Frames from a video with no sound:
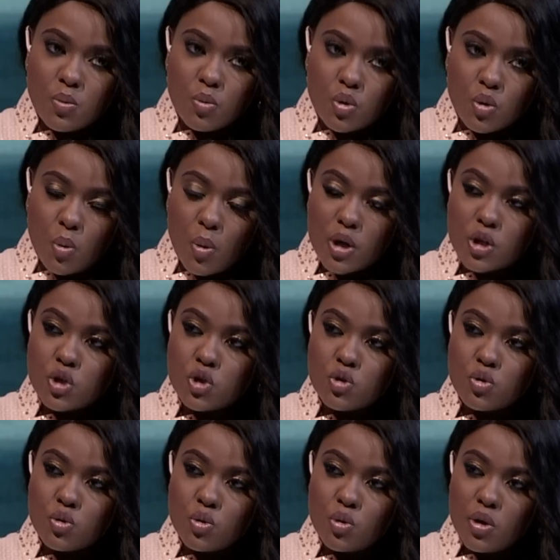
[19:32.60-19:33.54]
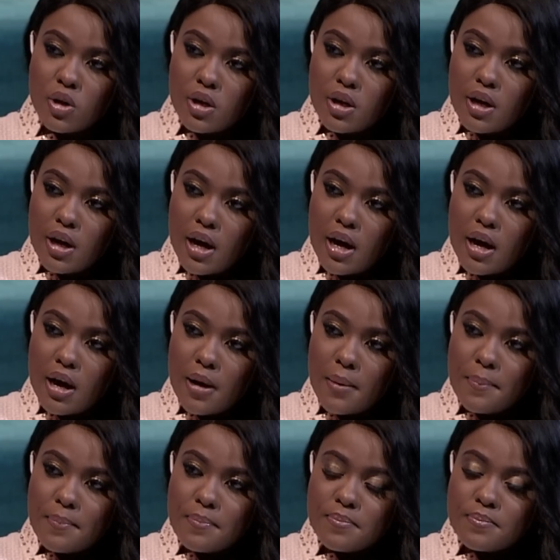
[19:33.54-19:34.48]
would want to,
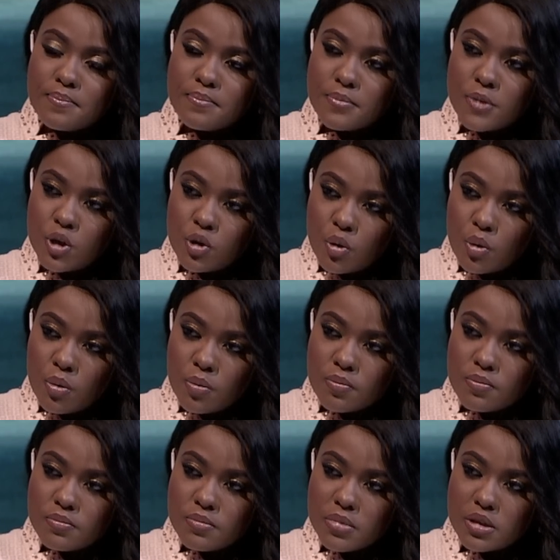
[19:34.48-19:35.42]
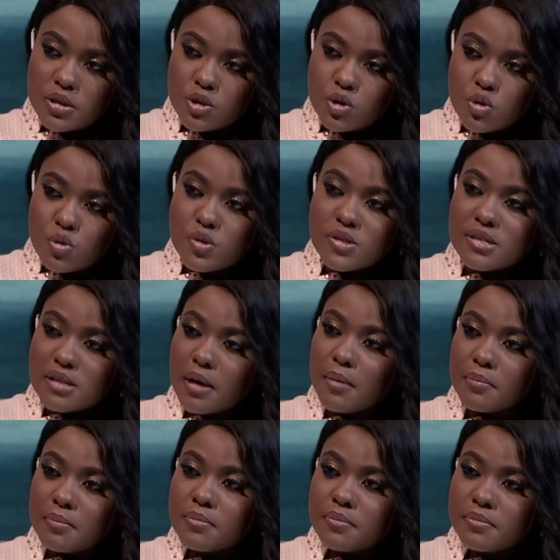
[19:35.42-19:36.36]
you know, do
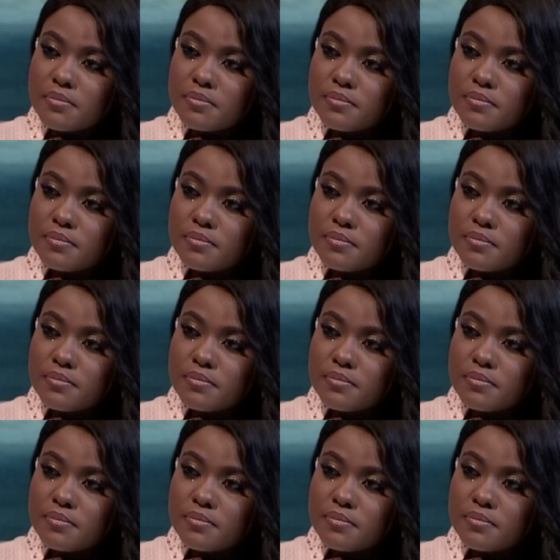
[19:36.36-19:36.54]
some...